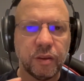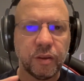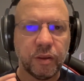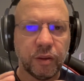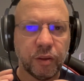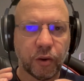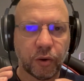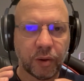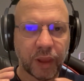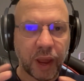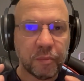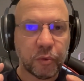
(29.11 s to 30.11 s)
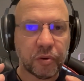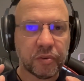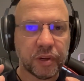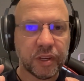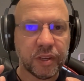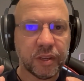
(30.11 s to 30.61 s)
Your
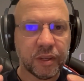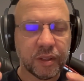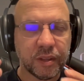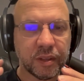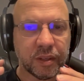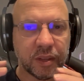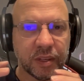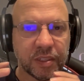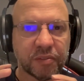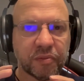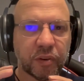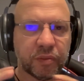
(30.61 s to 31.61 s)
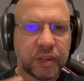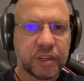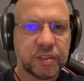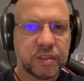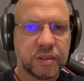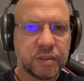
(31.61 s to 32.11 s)
library is a
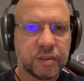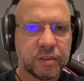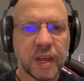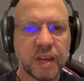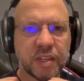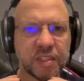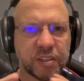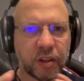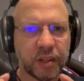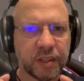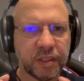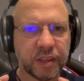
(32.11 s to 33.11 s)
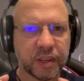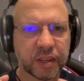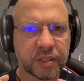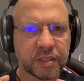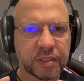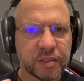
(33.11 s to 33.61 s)
foundation. Solid
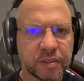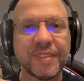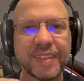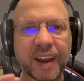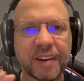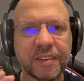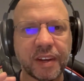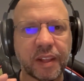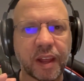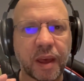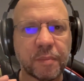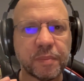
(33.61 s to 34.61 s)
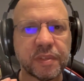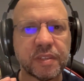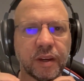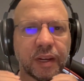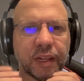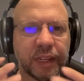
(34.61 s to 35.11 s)
kicks, tight claps,
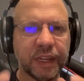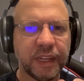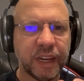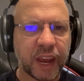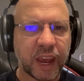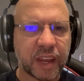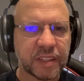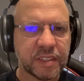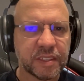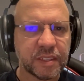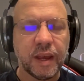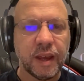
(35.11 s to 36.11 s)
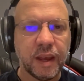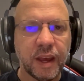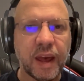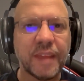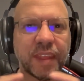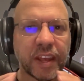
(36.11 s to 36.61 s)
clean hats,
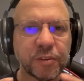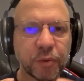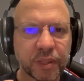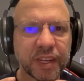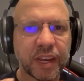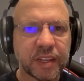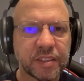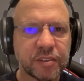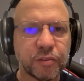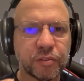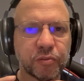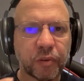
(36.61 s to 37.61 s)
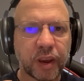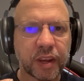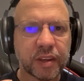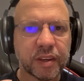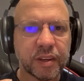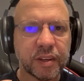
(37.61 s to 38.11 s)
and that's what gets your
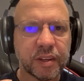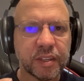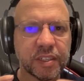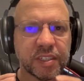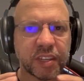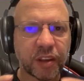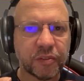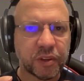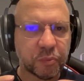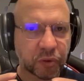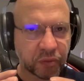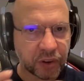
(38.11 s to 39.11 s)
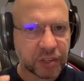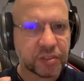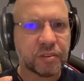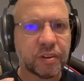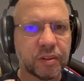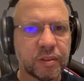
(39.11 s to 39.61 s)
track sounding
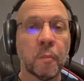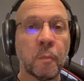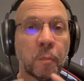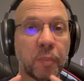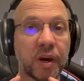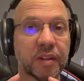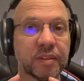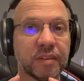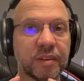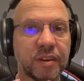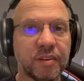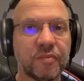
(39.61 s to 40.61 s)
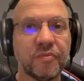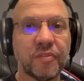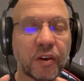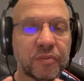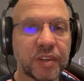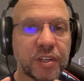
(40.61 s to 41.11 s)
professional. But
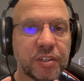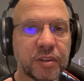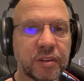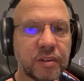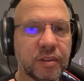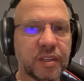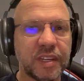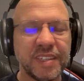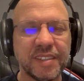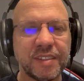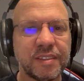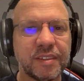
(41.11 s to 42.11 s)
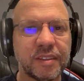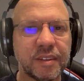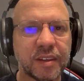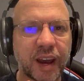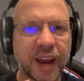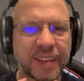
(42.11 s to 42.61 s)
foundation isn't
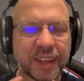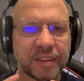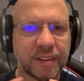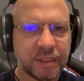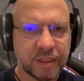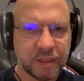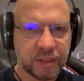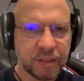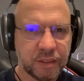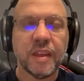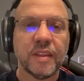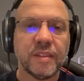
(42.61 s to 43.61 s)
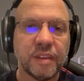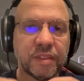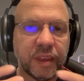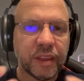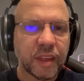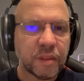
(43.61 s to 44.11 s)
identity. The
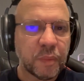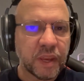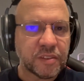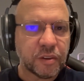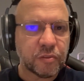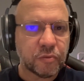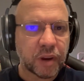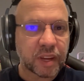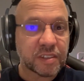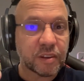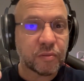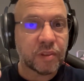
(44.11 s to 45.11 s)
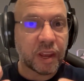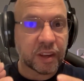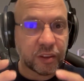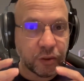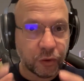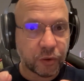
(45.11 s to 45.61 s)
thing that makes your track sound
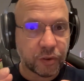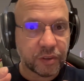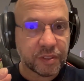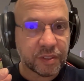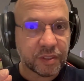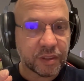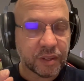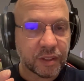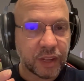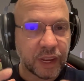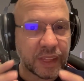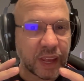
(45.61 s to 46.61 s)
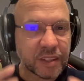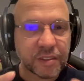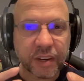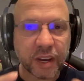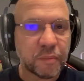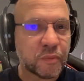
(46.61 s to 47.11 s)
like yours, it has to
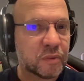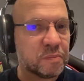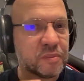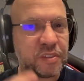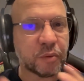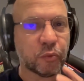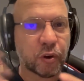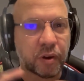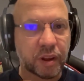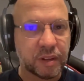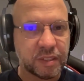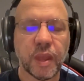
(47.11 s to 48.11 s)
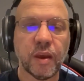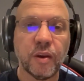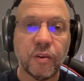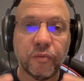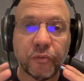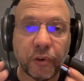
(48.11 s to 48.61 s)
come from somewhere else.
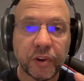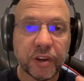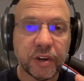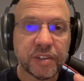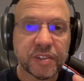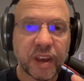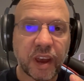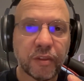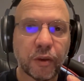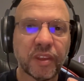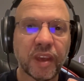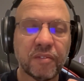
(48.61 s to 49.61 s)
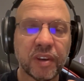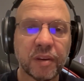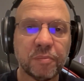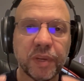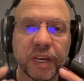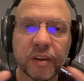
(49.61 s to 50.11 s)
For years, I thought having a
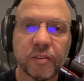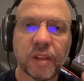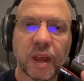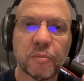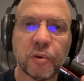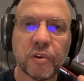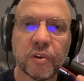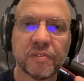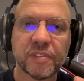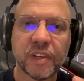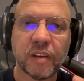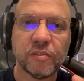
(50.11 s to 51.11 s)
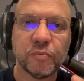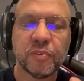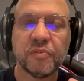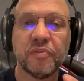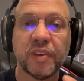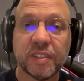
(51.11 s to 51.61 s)
bigger library of sounds would
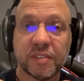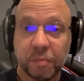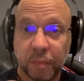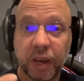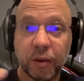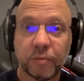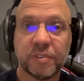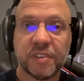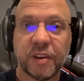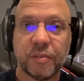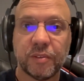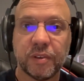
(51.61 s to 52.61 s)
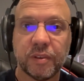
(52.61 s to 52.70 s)
fix my own sound,